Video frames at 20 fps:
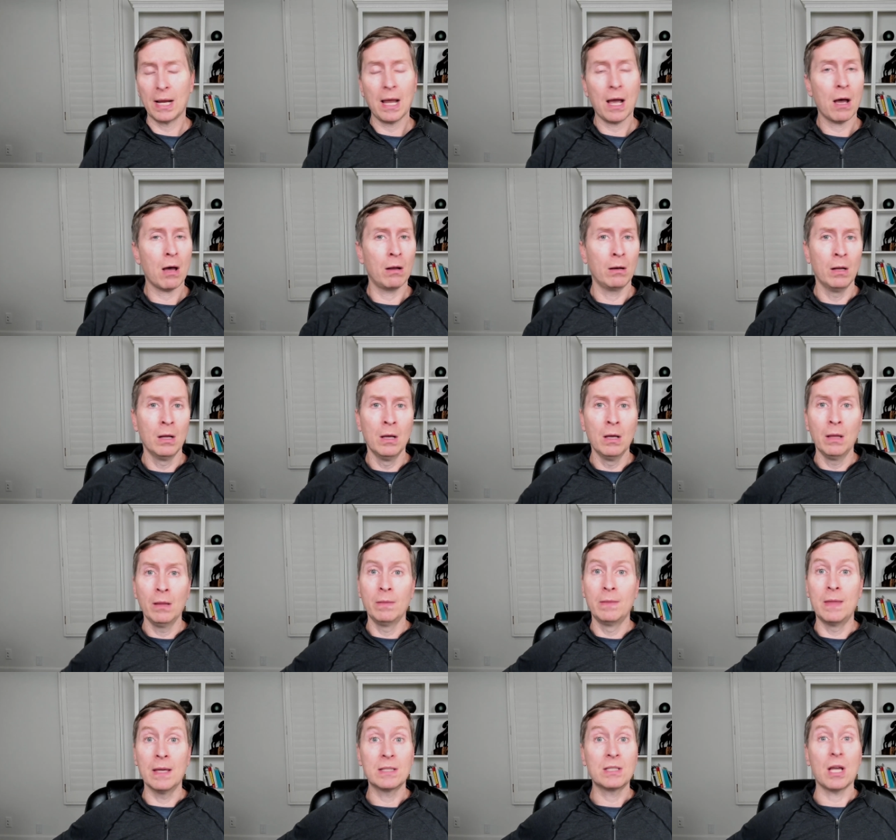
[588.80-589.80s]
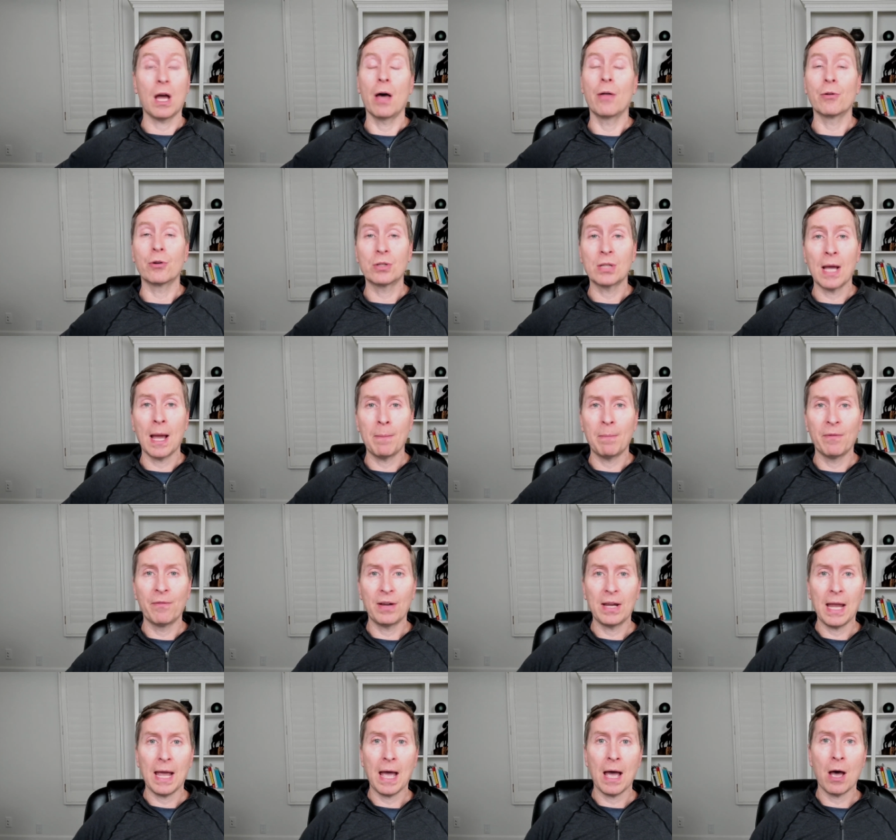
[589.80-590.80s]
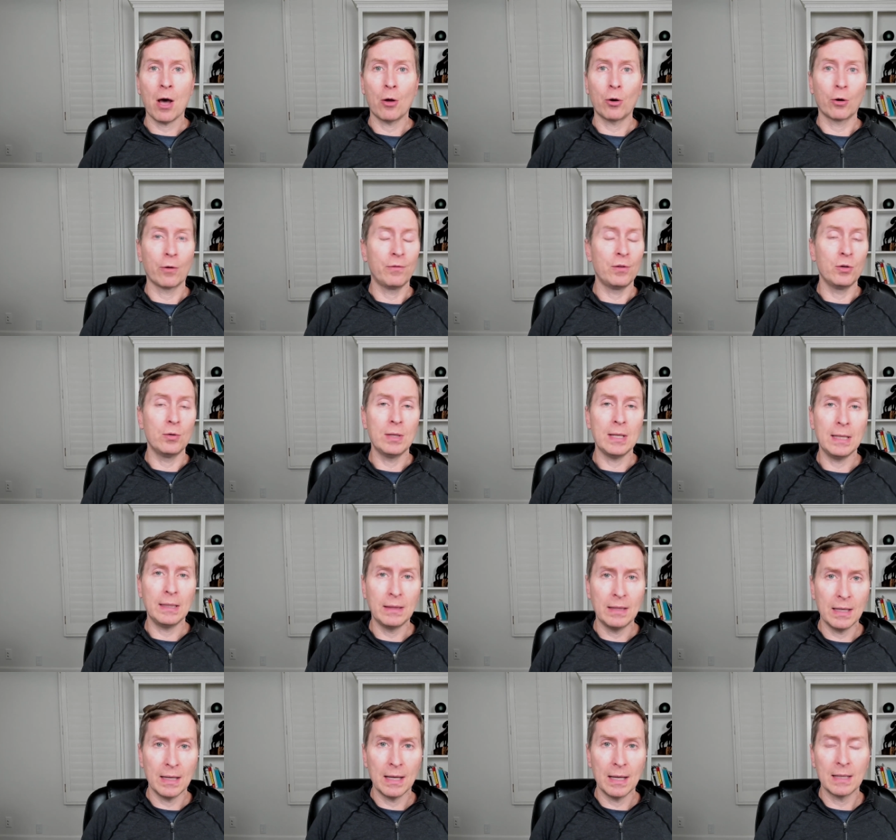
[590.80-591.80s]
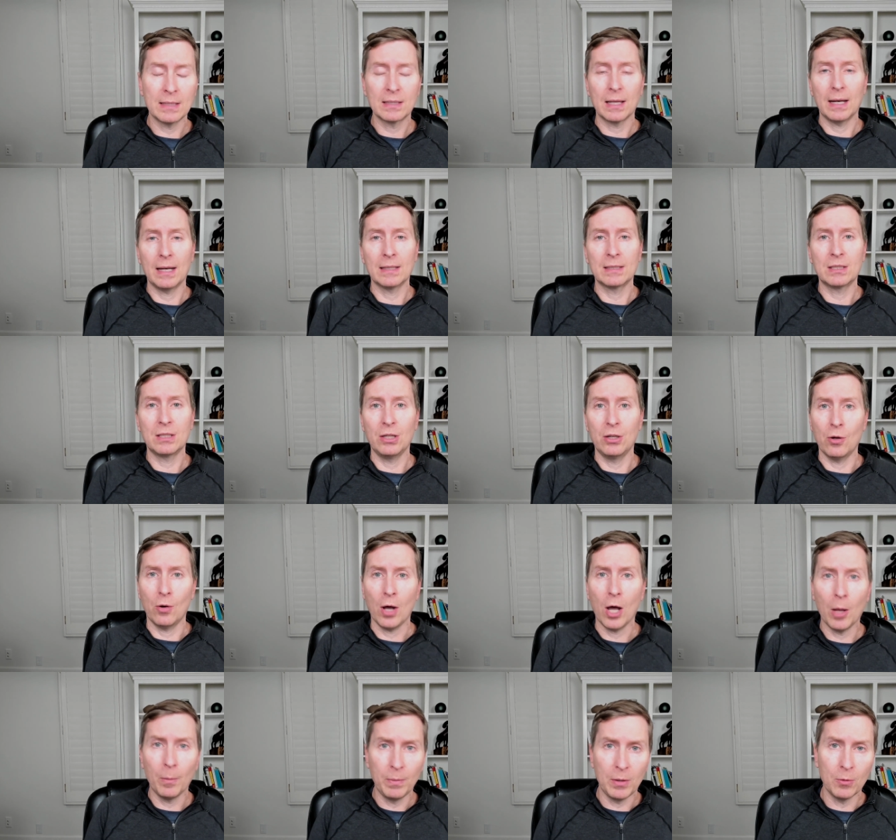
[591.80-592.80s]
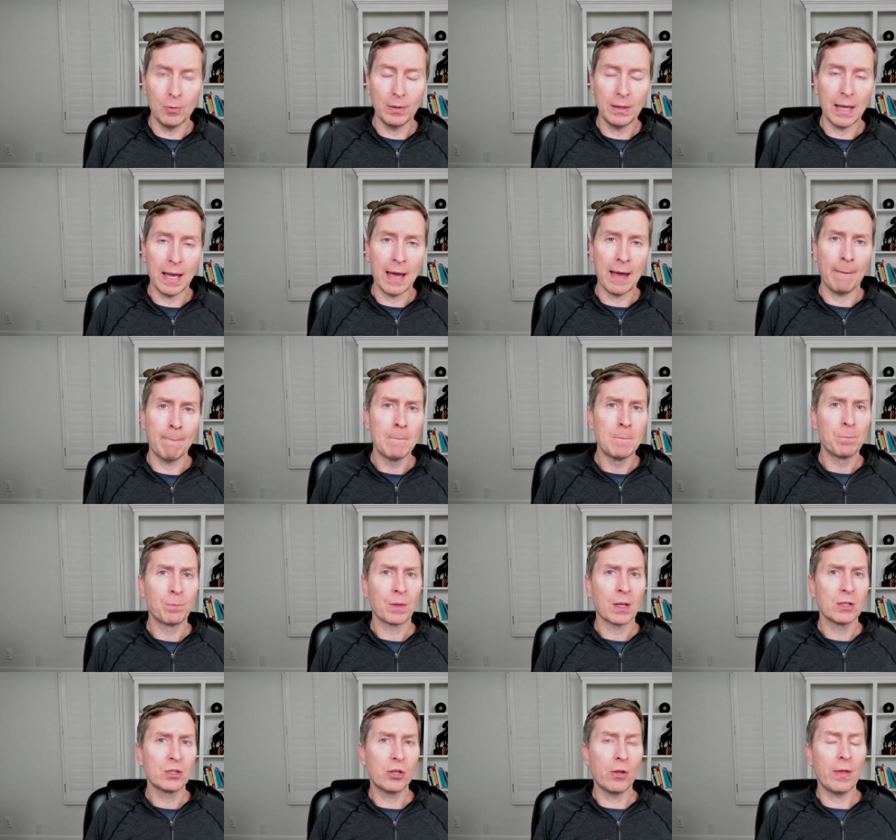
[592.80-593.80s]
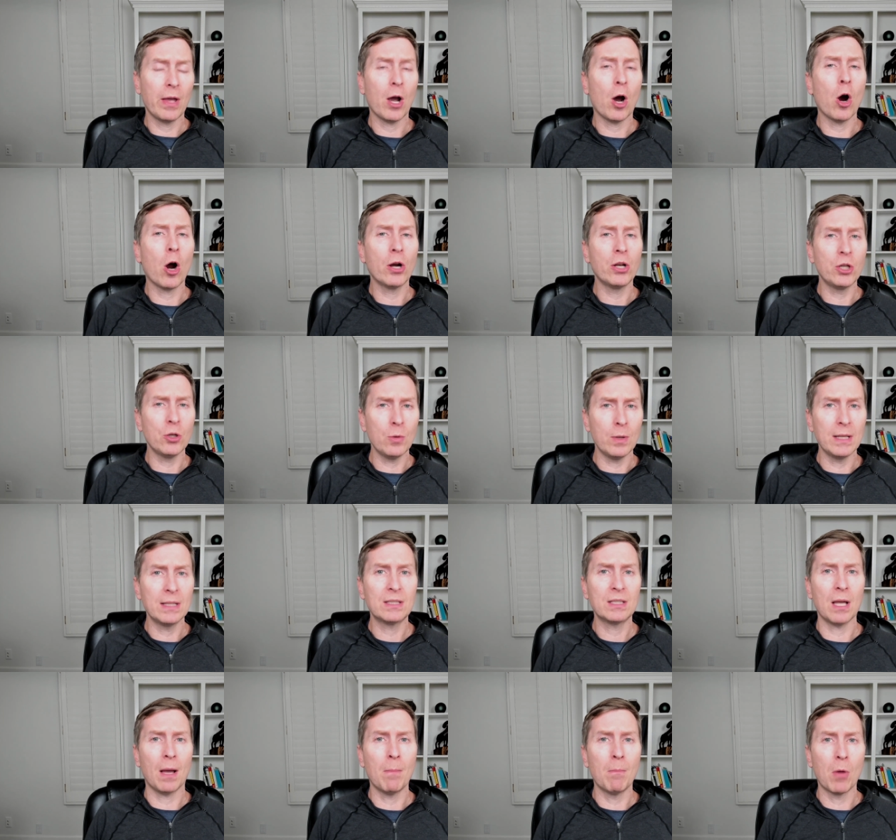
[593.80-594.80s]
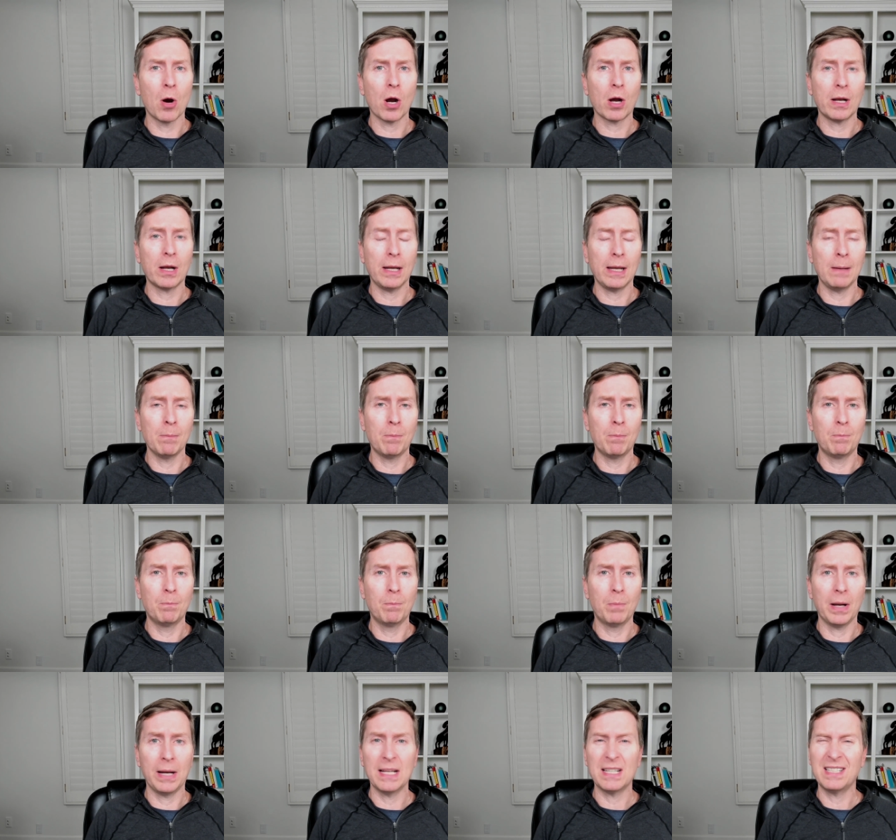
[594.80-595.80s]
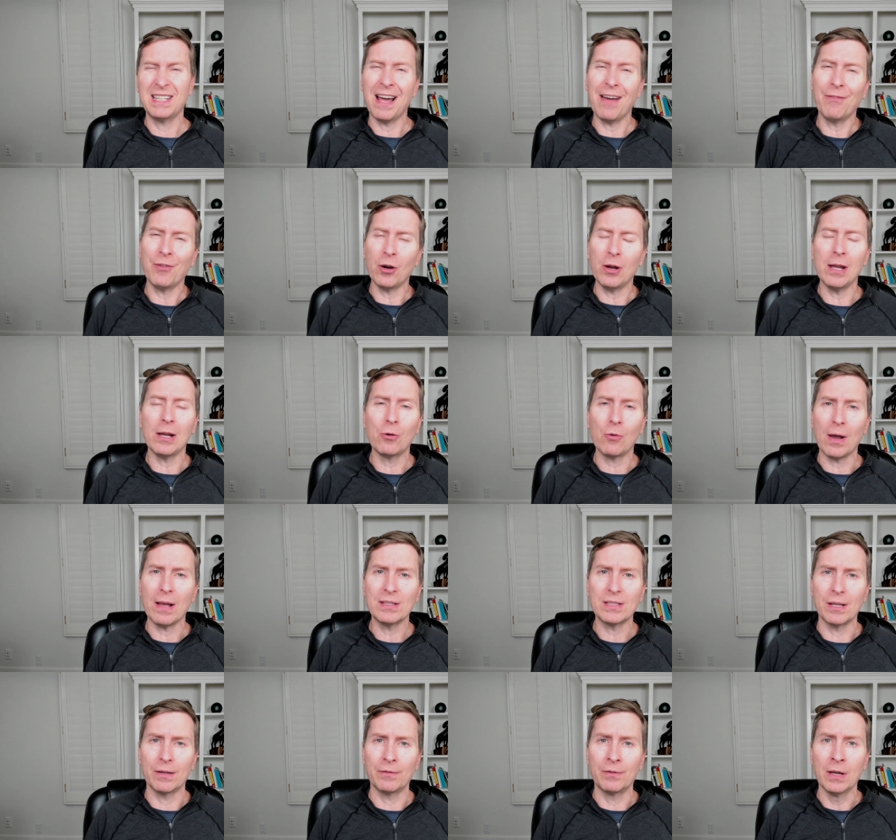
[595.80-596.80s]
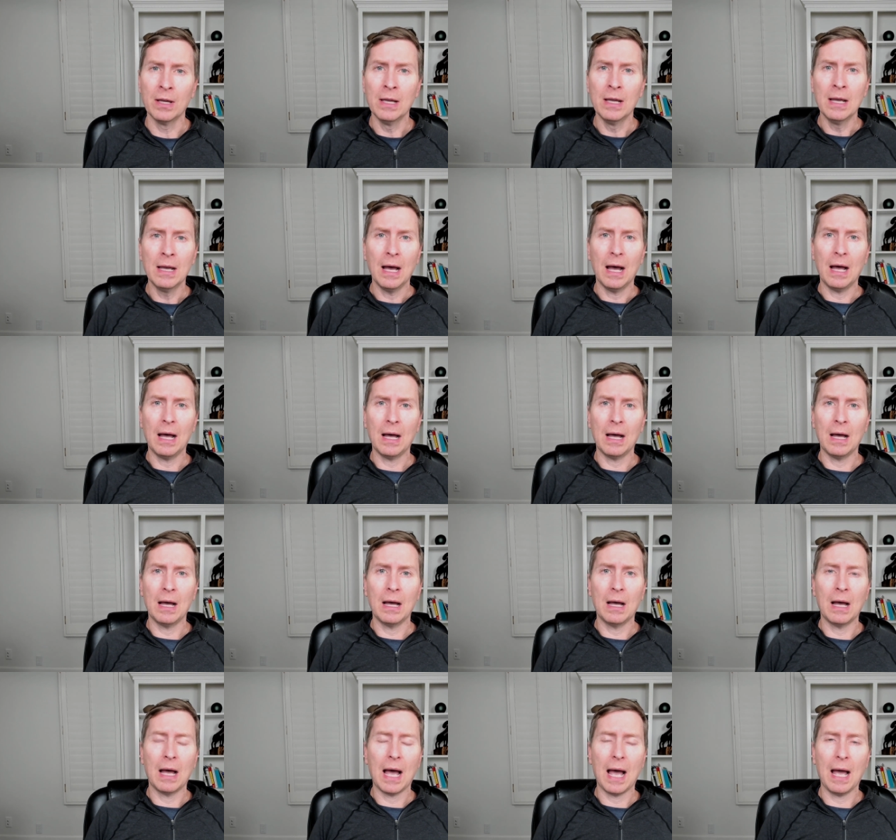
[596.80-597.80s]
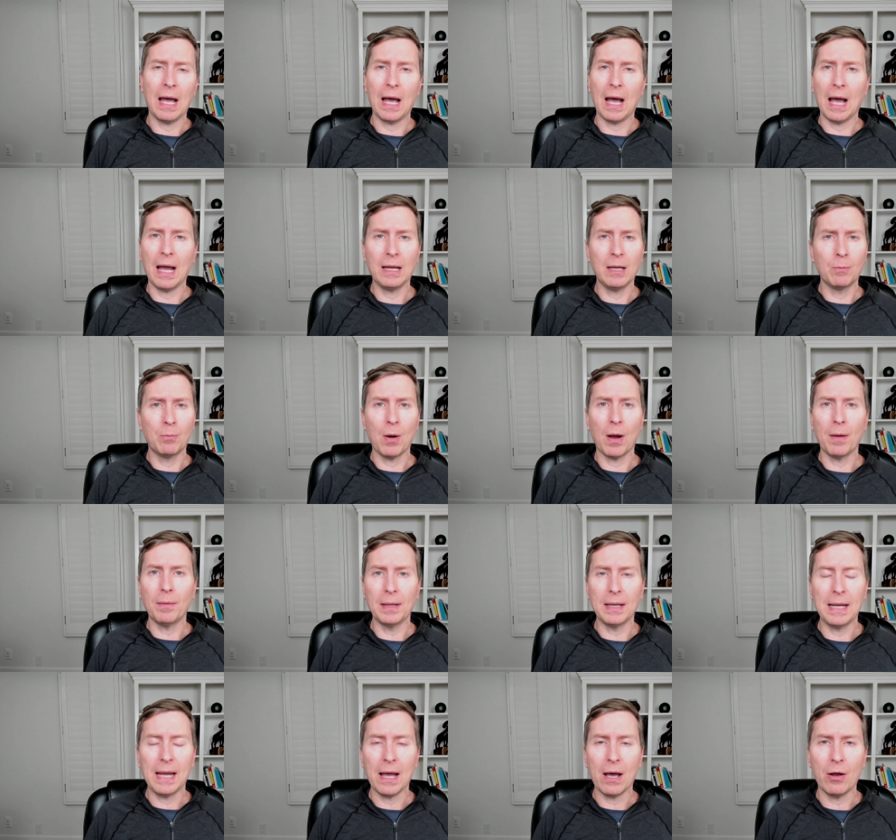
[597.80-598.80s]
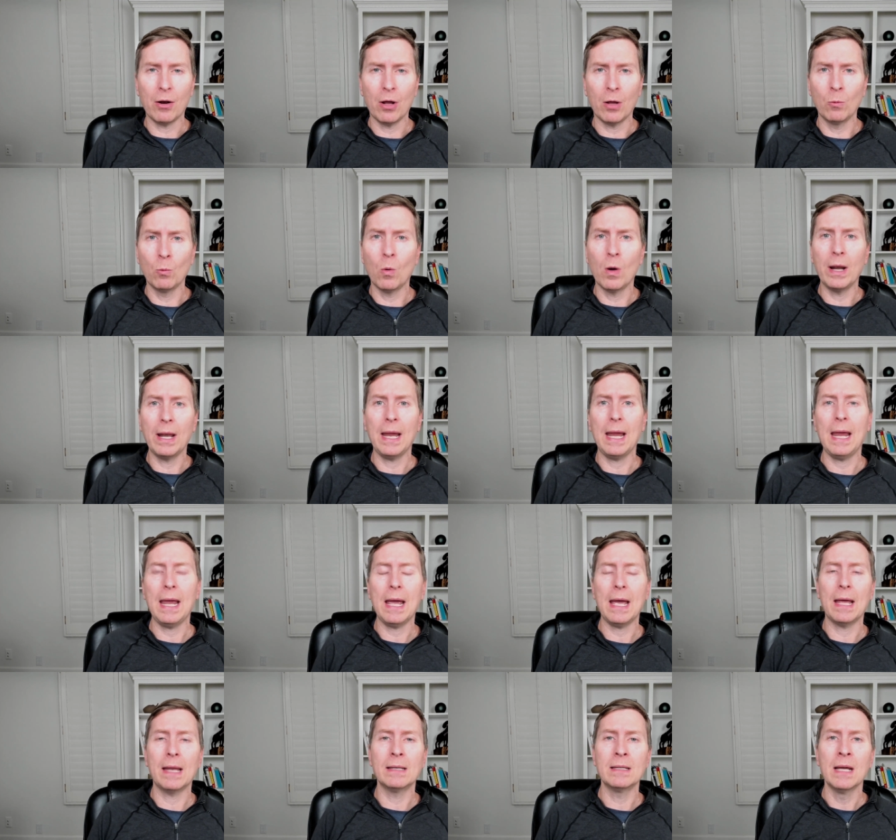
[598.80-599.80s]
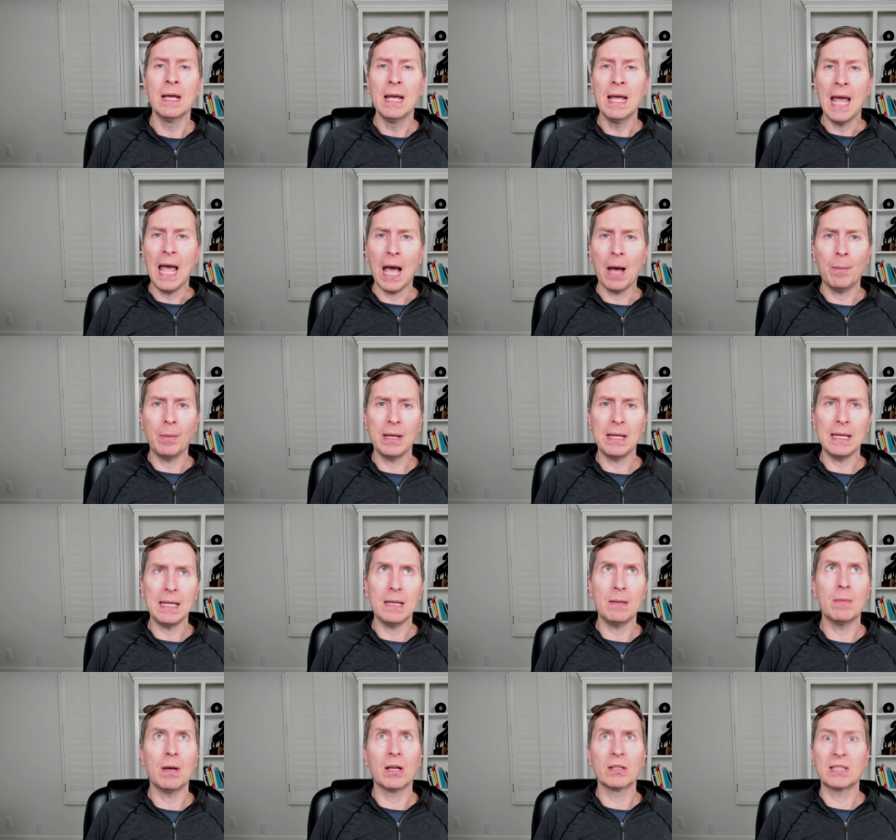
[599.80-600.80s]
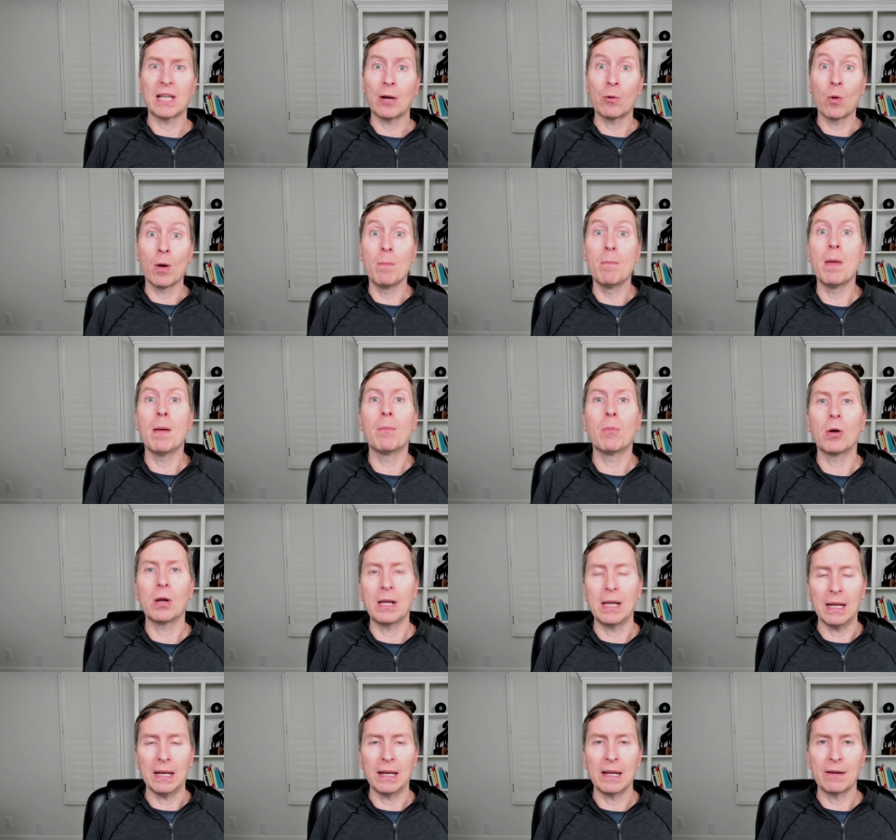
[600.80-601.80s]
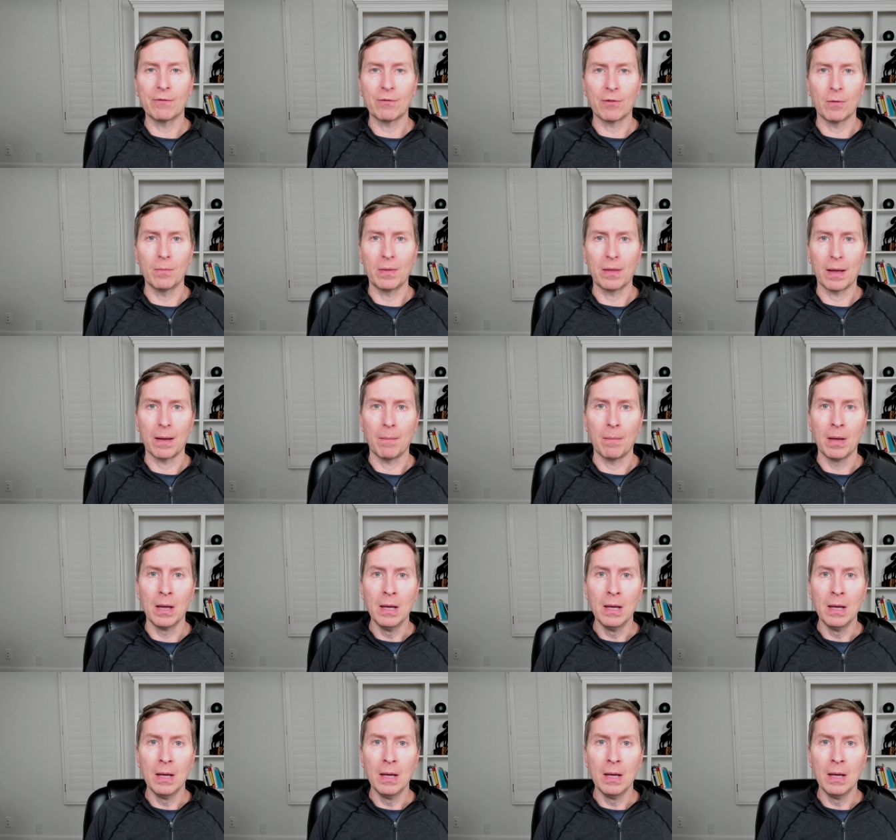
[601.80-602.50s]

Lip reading: out this other type of account, or if you need this, let us, help you with that. So they are doing some marketing, but it's not very aggressive. I could probably count on one hand how many emails I remember getting from them.